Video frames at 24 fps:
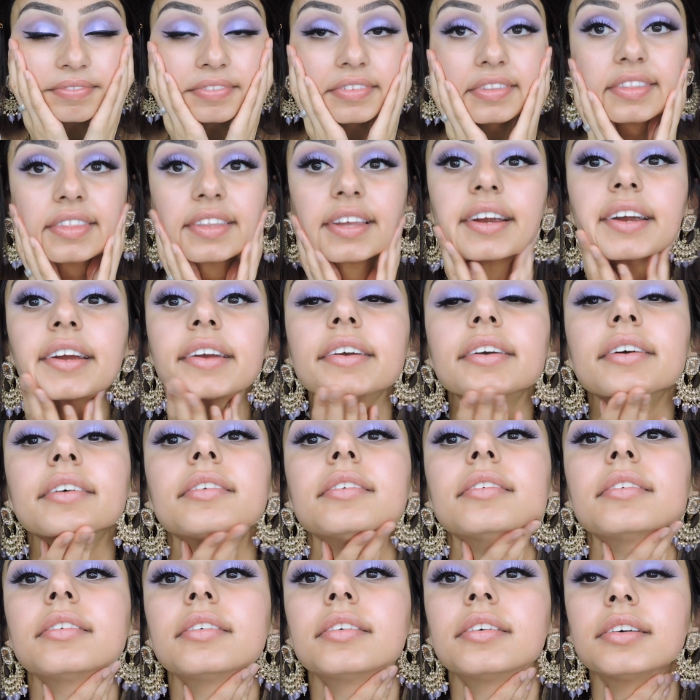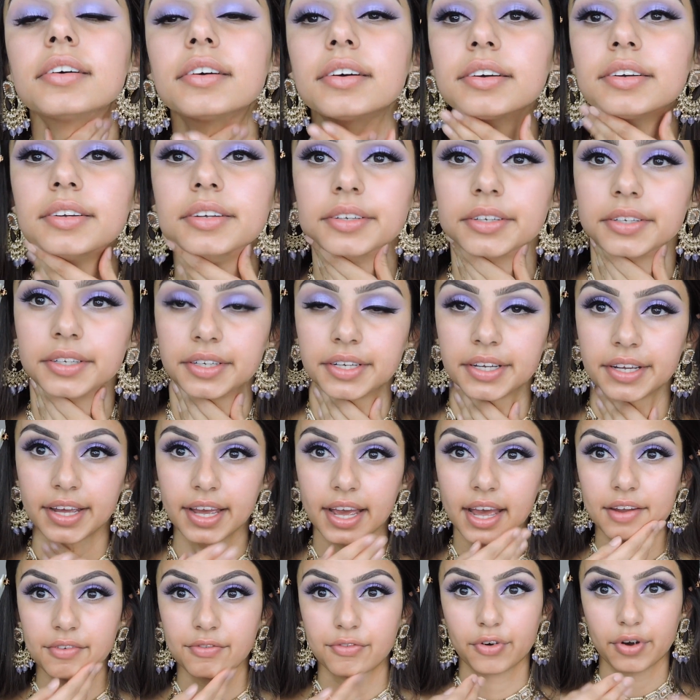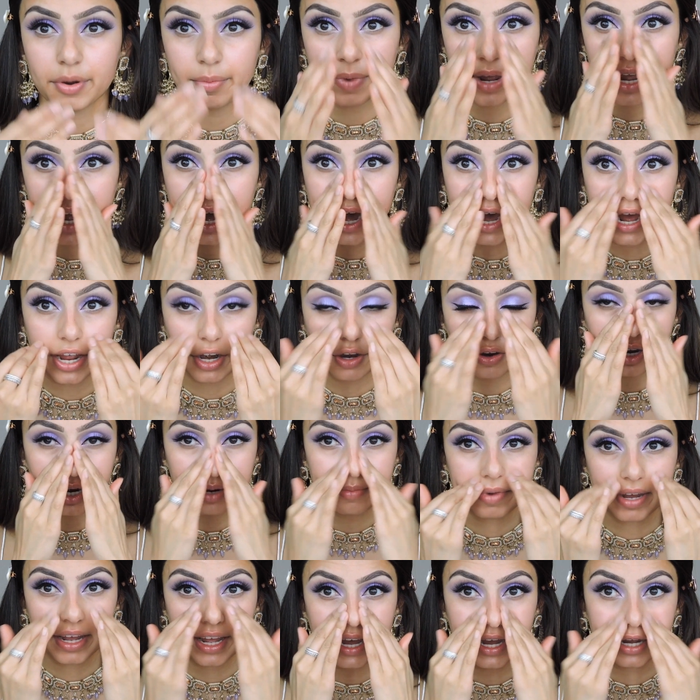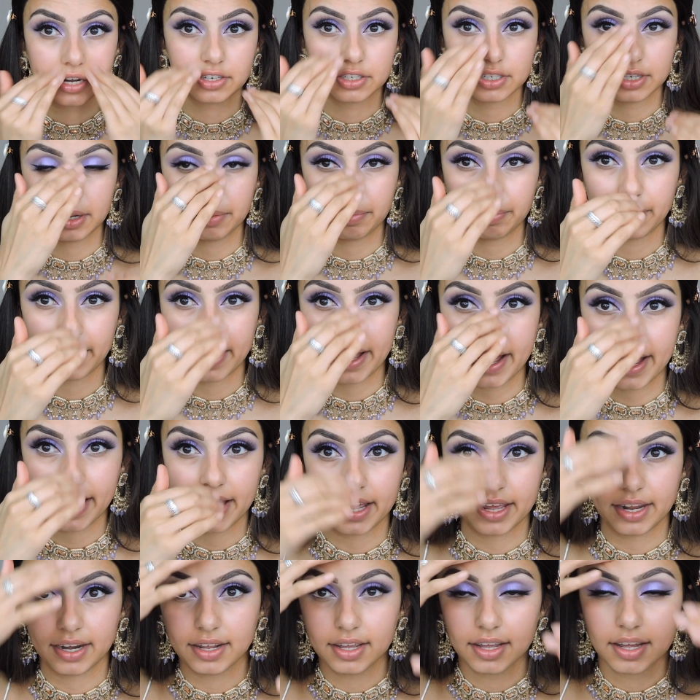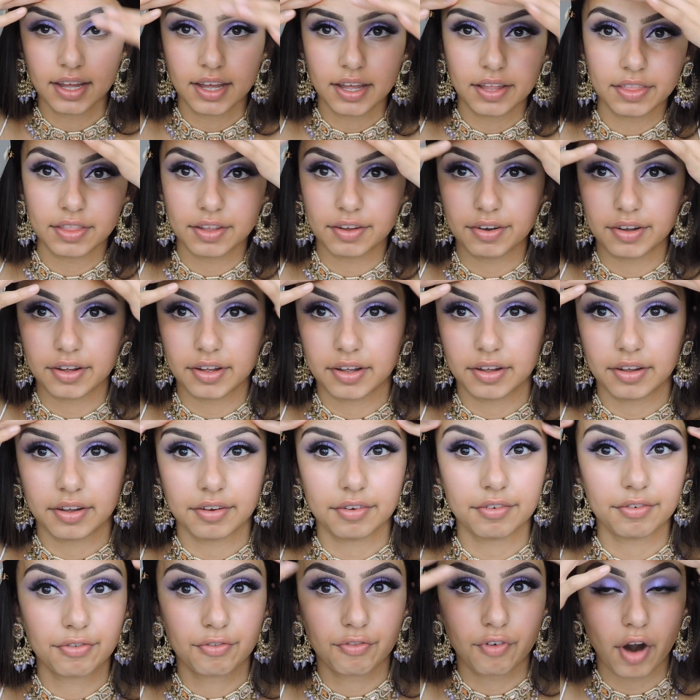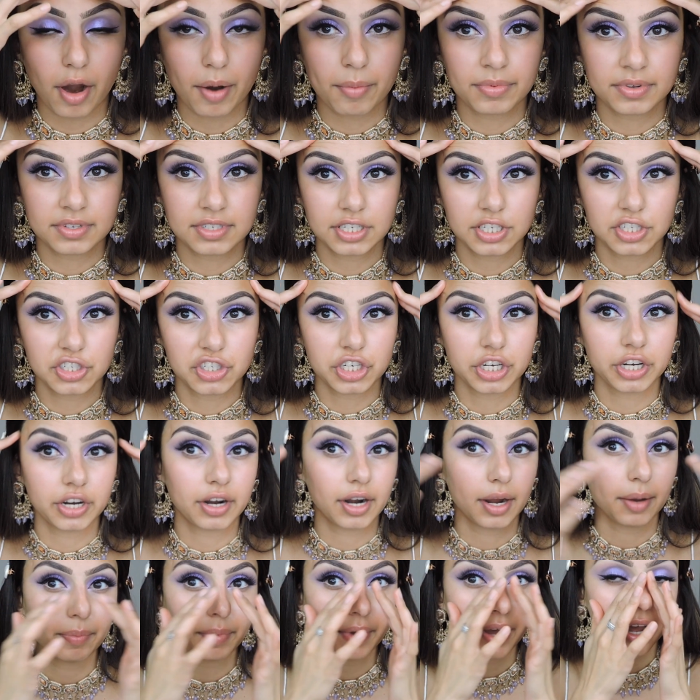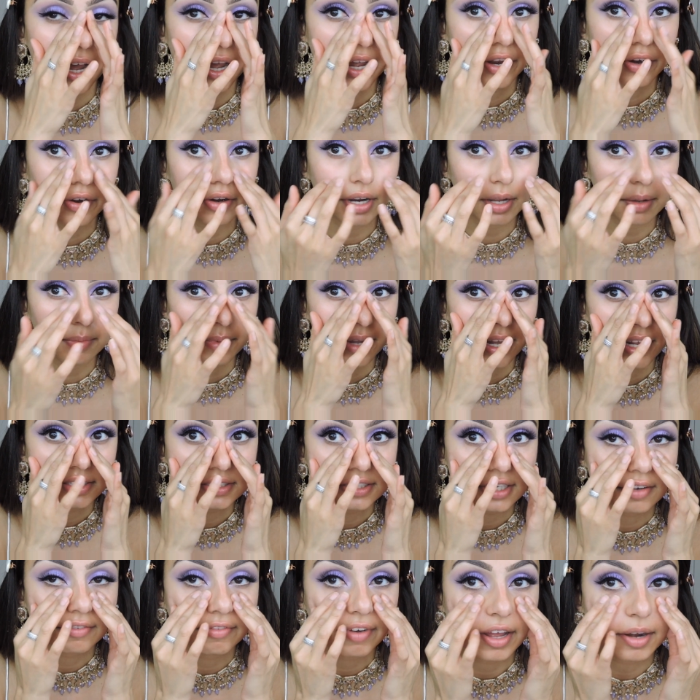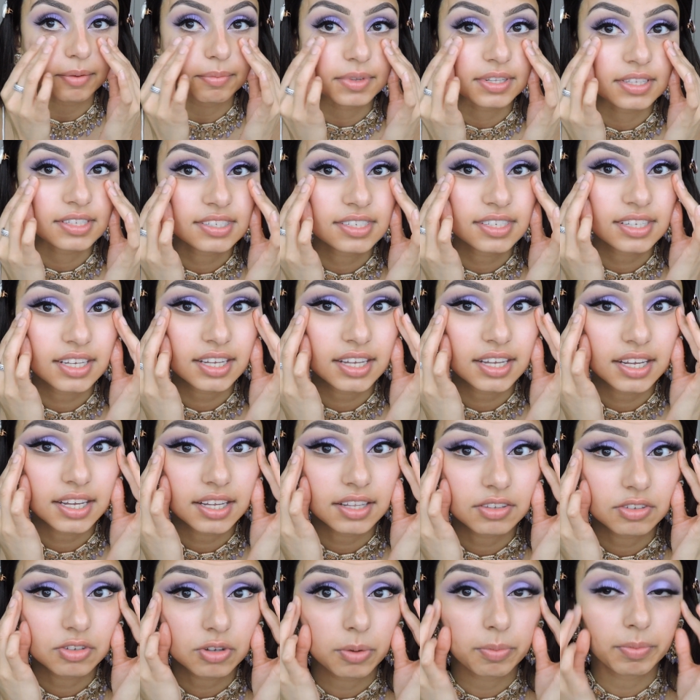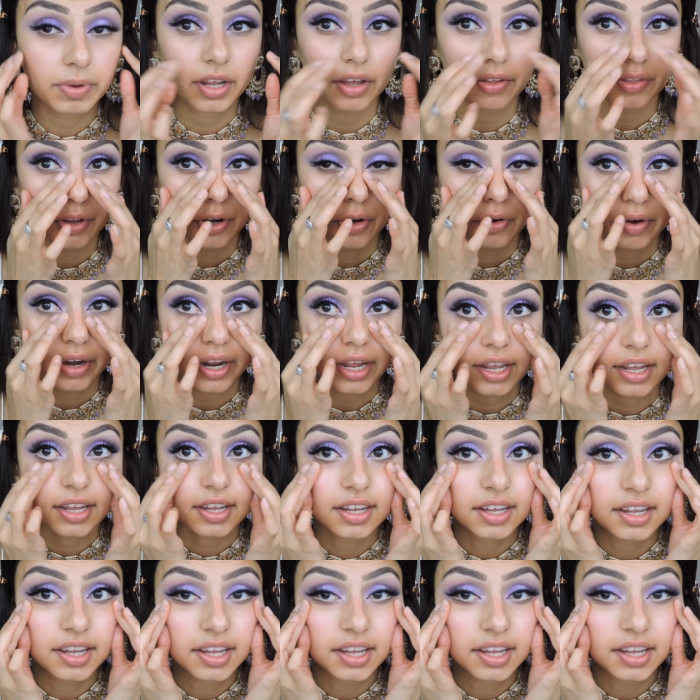And there you go. And for my eye cream, I actually applied the Pharmacy Cheer Up eye cream. It has like vitamin C and so many other great